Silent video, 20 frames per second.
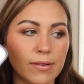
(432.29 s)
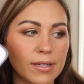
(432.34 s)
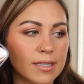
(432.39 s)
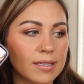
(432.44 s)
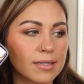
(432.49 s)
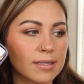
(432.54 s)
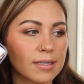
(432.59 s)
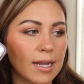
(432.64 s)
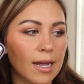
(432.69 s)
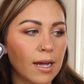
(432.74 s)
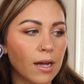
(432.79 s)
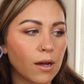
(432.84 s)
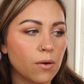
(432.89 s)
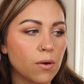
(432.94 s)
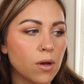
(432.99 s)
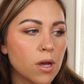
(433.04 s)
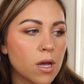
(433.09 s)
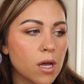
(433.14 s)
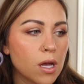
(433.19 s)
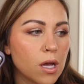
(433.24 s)
It is
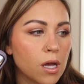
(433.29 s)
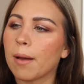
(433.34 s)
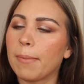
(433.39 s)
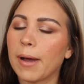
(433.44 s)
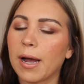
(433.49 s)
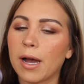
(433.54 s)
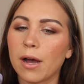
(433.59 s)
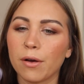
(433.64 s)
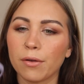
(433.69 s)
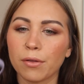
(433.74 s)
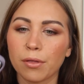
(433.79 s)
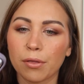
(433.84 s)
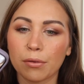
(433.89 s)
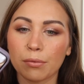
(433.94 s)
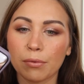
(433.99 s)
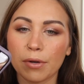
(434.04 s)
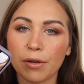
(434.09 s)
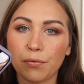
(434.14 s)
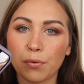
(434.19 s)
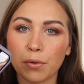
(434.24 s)
now about
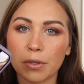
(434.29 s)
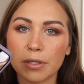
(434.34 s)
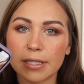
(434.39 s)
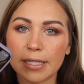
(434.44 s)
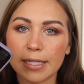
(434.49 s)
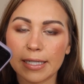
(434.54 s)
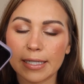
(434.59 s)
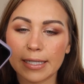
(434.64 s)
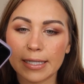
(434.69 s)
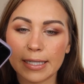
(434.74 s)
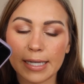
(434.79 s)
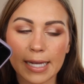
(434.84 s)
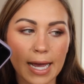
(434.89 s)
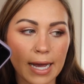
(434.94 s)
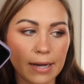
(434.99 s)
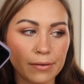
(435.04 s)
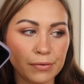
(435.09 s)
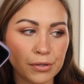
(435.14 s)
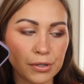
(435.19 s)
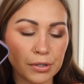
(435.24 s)
3:14 in the
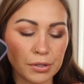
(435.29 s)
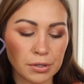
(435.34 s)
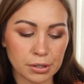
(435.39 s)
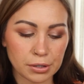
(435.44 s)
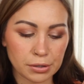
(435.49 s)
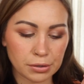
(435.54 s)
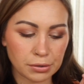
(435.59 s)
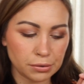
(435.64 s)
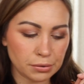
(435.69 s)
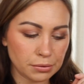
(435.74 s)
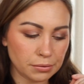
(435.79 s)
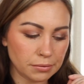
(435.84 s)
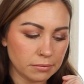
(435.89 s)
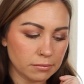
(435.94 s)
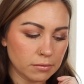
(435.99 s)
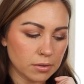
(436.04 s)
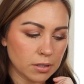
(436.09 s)
afternoon.